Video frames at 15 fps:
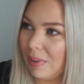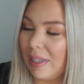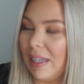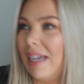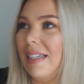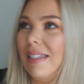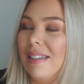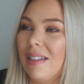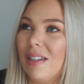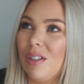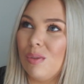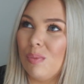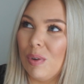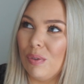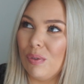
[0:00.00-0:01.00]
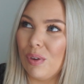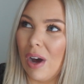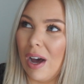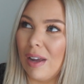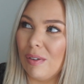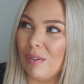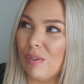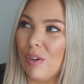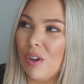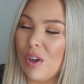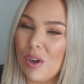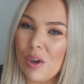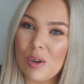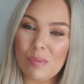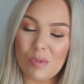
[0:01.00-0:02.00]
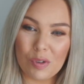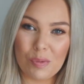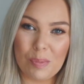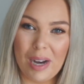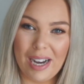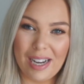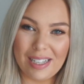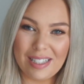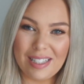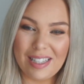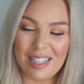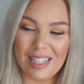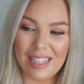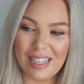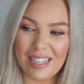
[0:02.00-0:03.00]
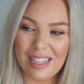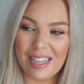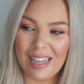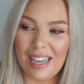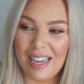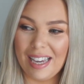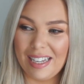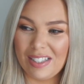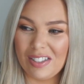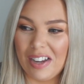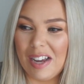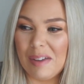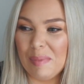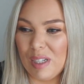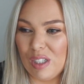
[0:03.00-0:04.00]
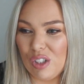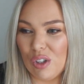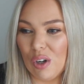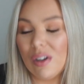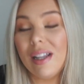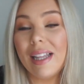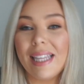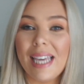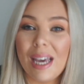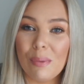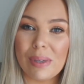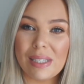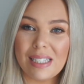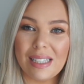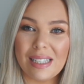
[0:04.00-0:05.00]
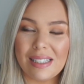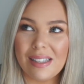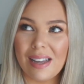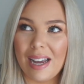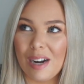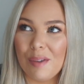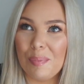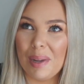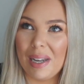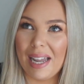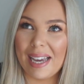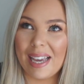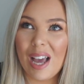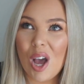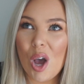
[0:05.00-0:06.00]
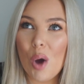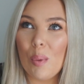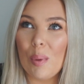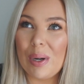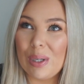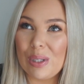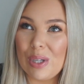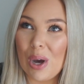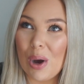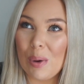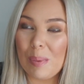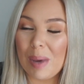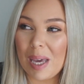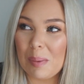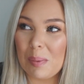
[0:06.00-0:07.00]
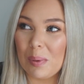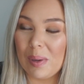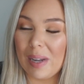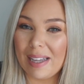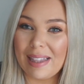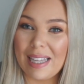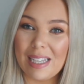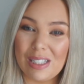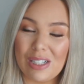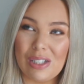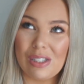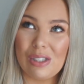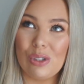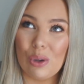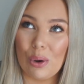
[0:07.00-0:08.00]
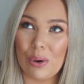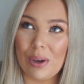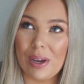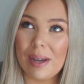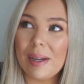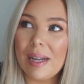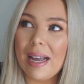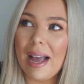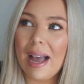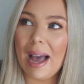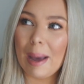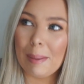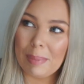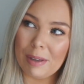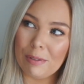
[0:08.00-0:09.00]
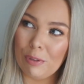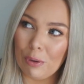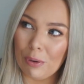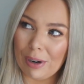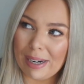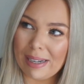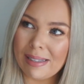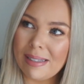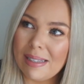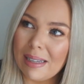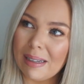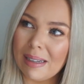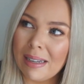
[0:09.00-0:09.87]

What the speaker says: realize because we've kind of moved past the excitement shock. Like, yeah, we're still excited, but, like, when you tell people, like, they're just so happy for us.